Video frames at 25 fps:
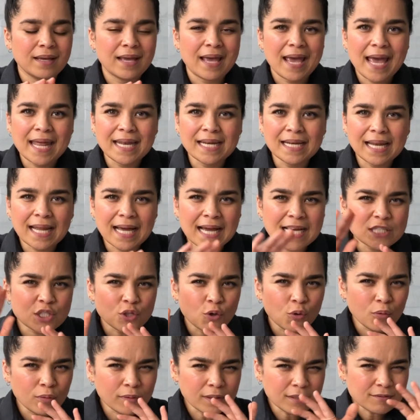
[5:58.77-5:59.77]
analyze,
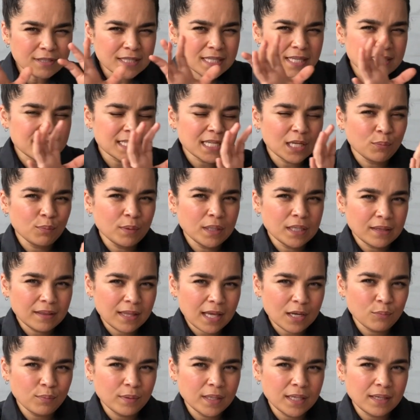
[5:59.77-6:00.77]
all those things that
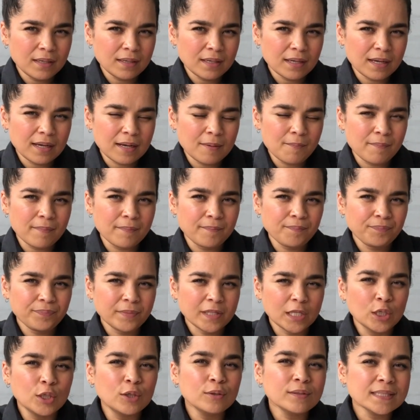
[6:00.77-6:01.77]
we
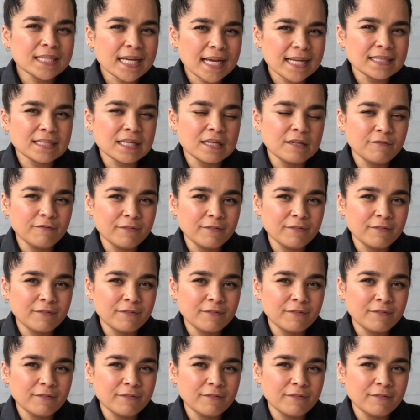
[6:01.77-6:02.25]
looked at in